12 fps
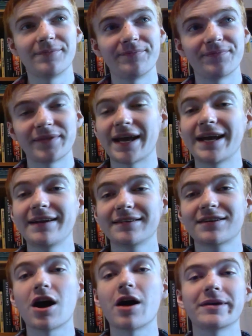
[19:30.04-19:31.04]
hated
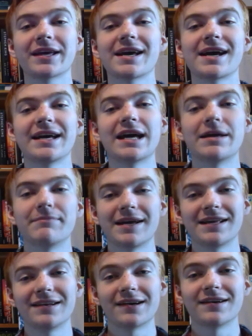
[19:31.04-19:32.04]
Comet Cat and
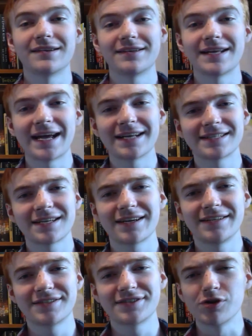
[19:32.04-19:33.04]
made an
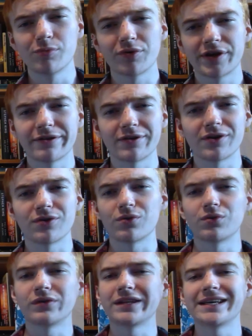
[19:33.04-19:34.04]

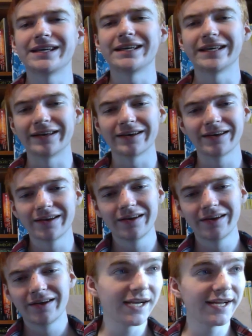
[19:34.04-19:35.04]
anti-superhero league.
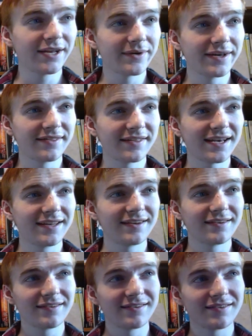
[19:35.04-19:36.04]
Anyway,
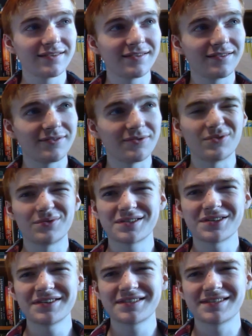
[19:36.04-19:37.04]
that was
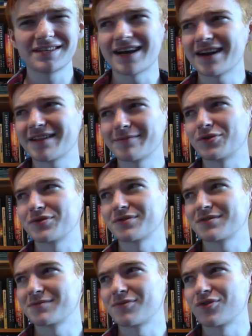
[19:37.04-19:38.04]
honestly kind of
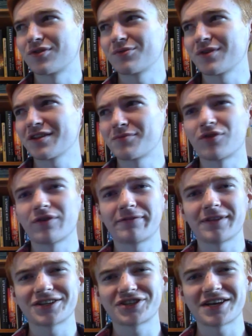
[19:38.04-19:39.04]
one of the more
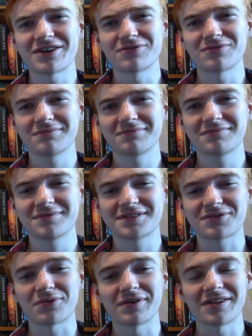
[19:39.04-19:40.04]
fleshed out
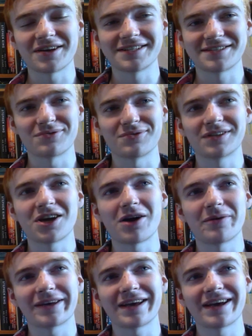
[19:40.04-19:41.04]
storylines in Old
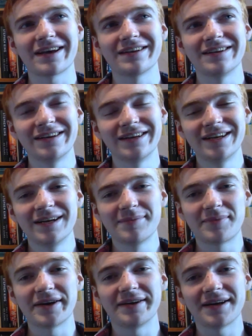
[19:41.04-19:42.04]
Comet Cat.
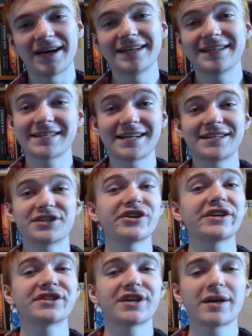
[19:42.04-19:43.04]
But I decided to
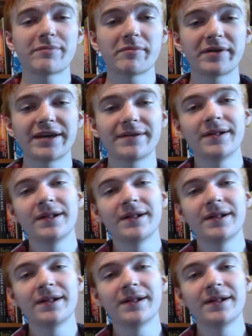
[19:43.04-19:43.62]
change that up a bit.